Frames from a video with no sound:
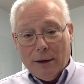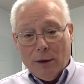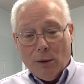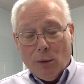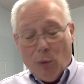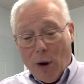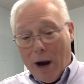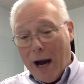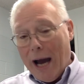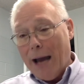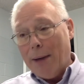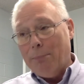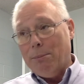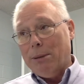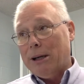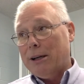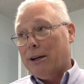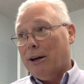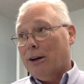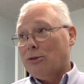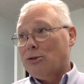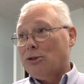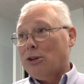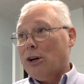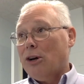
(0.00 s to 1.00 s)
Why?
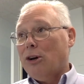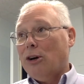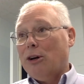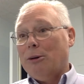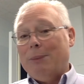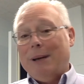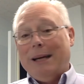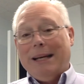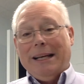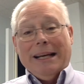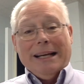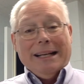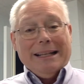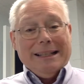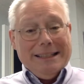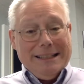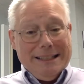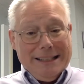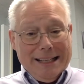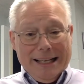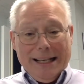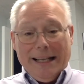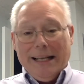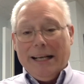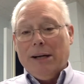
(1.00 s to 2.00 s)
Because they're going to be
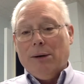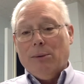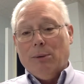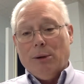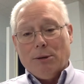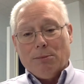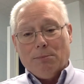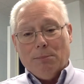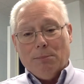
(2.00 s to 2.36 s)
dealing with